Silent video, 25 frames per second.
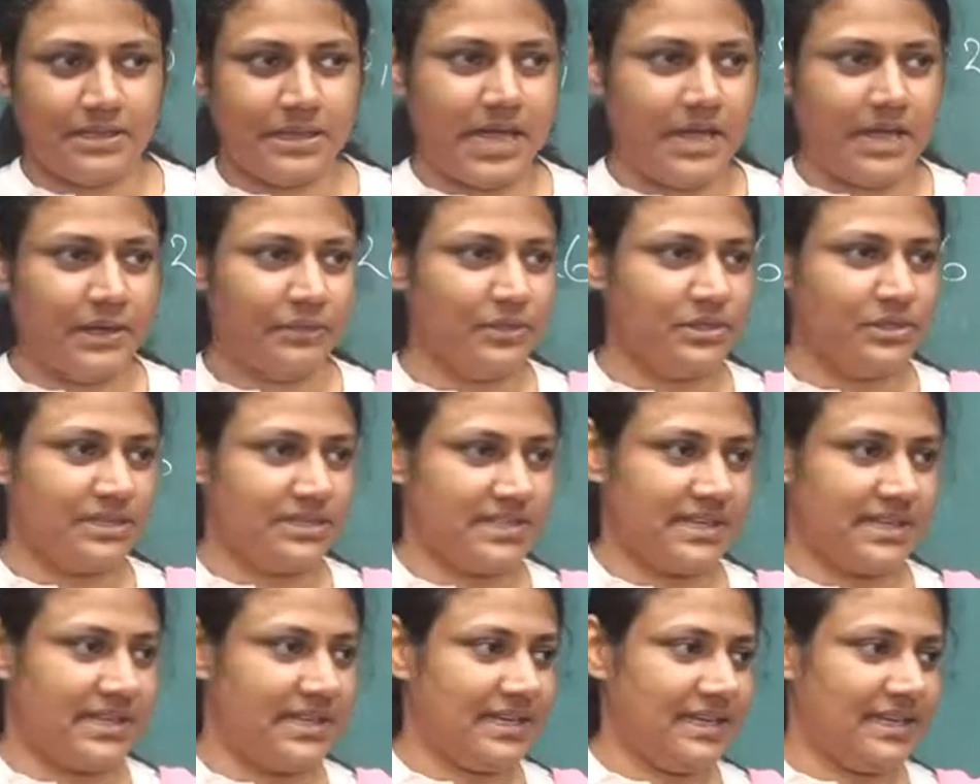I would
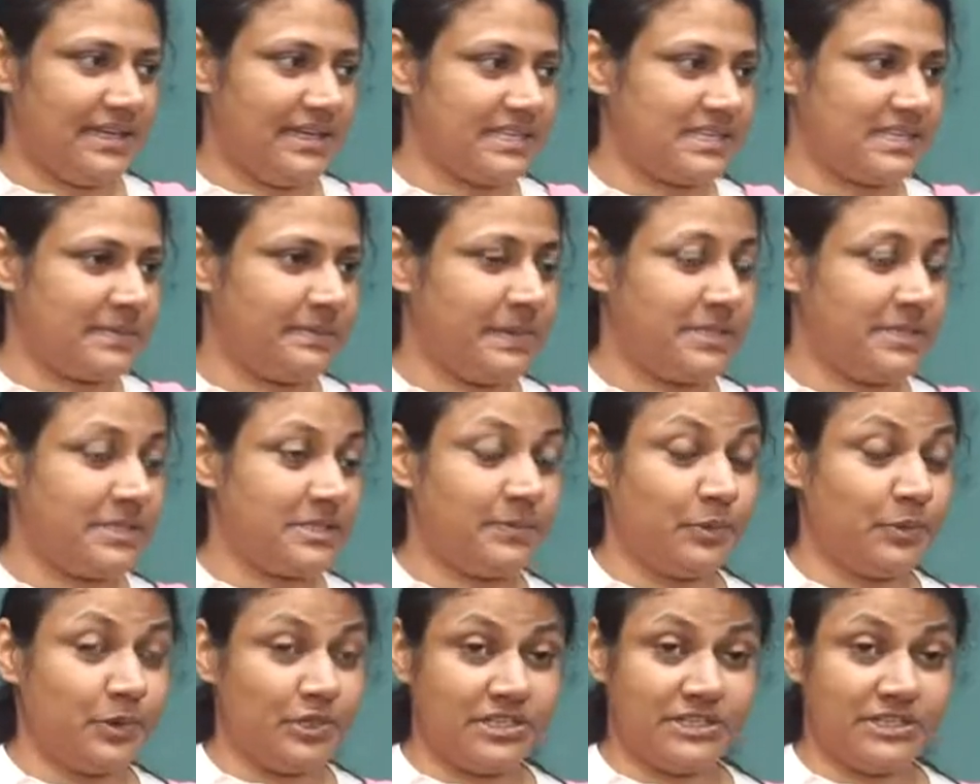say ee speech
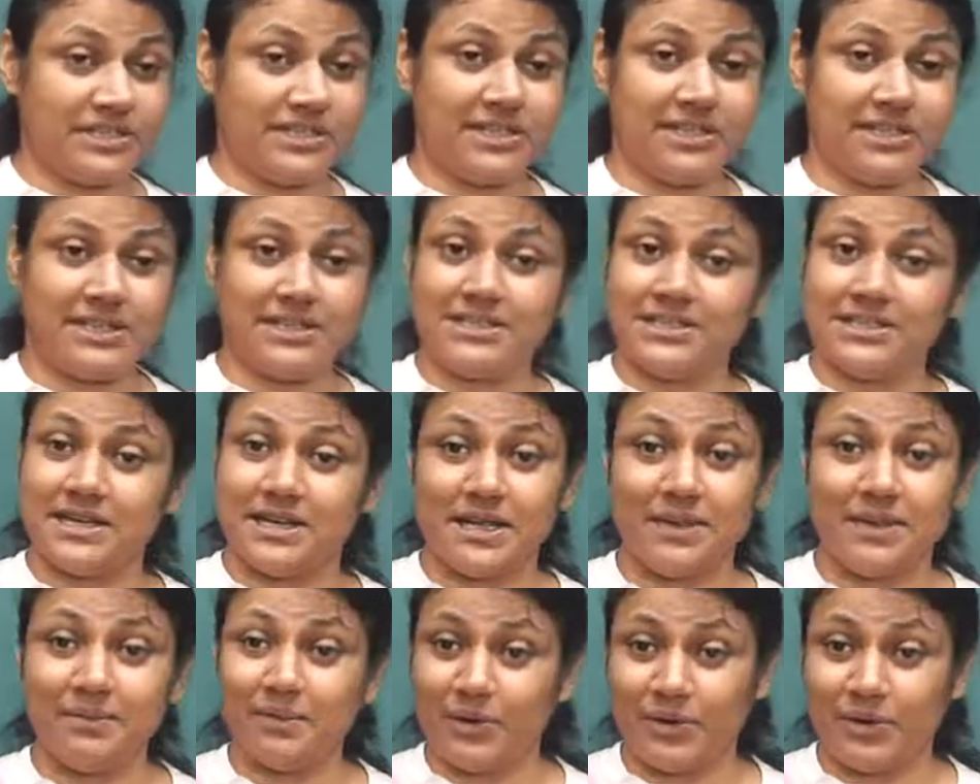politically chala